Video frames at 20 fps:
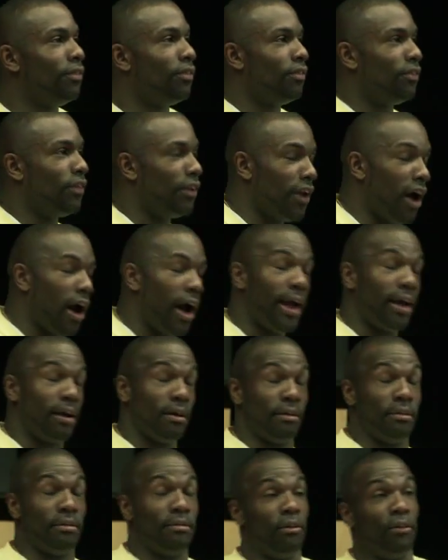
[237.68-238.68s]
the night
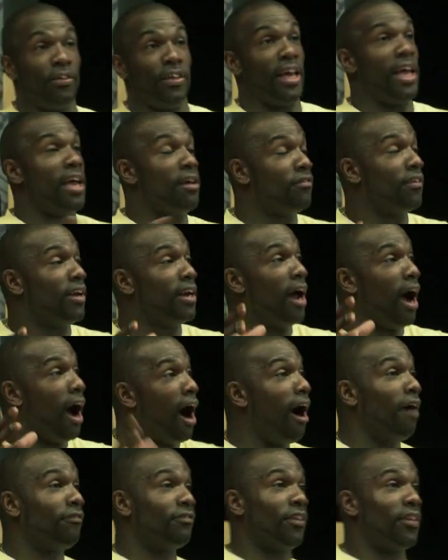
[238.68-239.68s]
or the evening
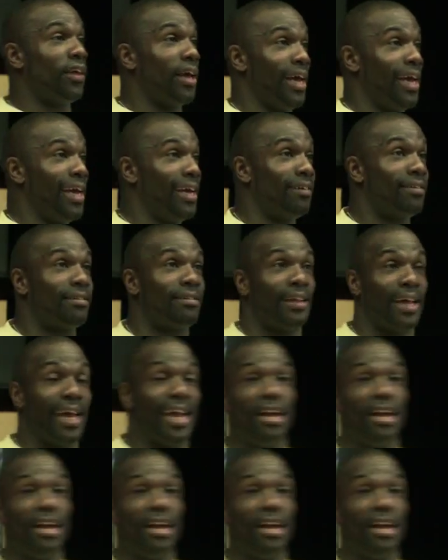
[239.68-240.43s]
after the heats, the